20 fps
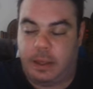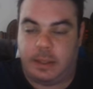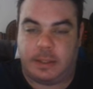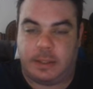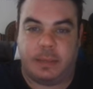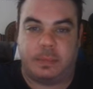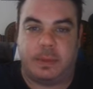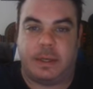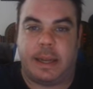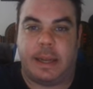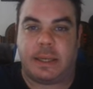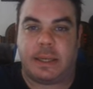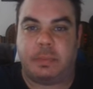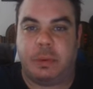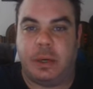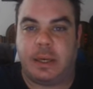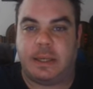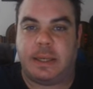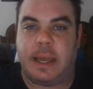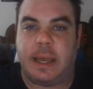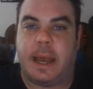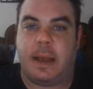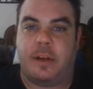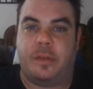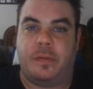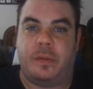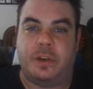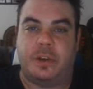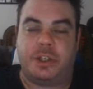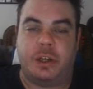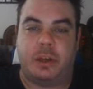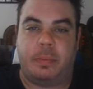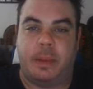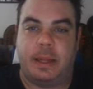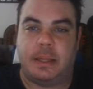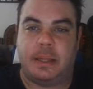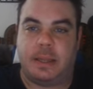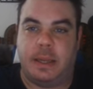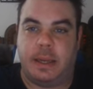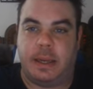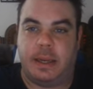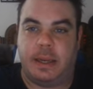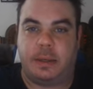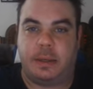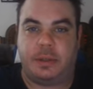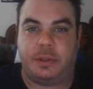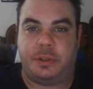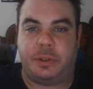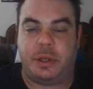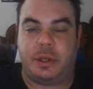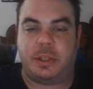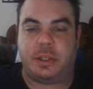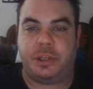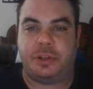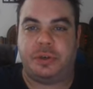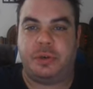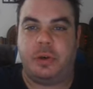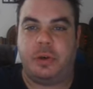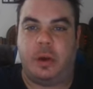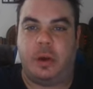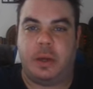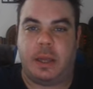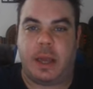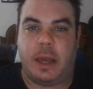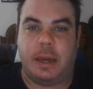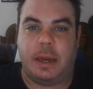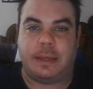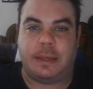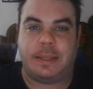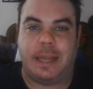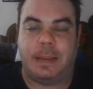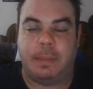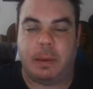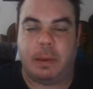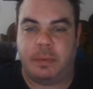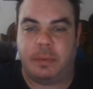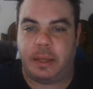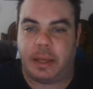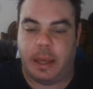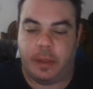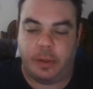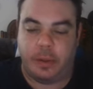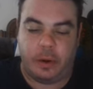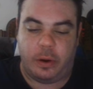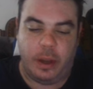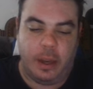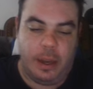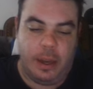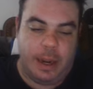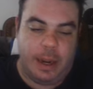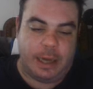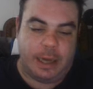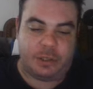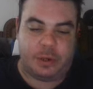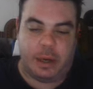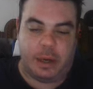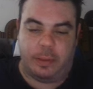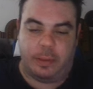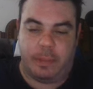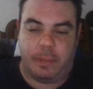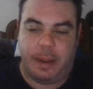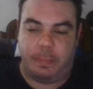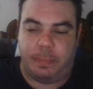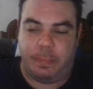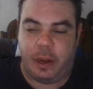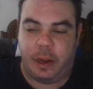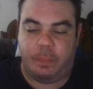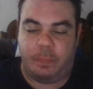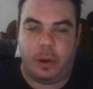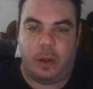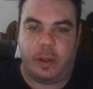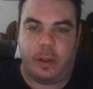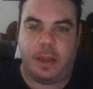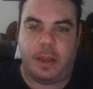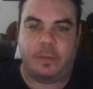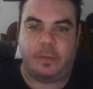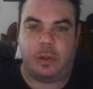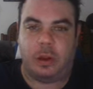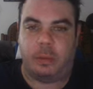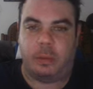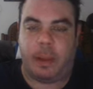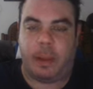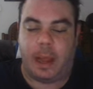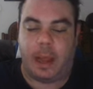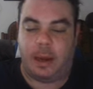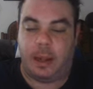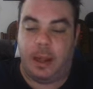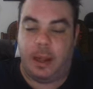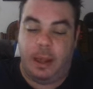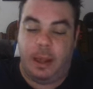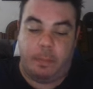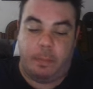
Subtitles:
some desperate attack for Jagmeet Singh and Justin Trudeau to kind of team up together and try to make Pierre Poilievre look bad.